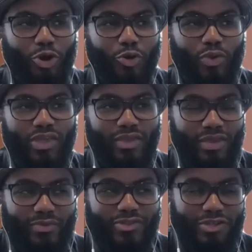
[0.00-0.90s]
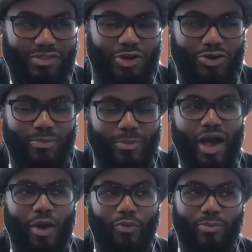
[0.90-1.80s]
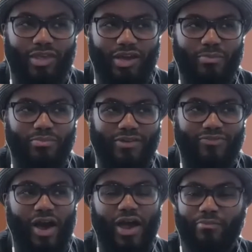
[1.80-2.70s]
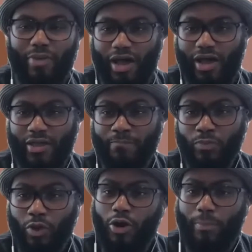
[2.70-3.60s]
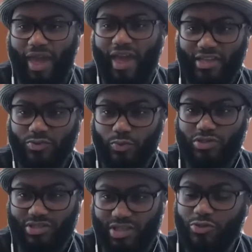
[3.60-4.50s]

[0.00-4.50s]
we he, was, he talks about how we become defined by our past, which past.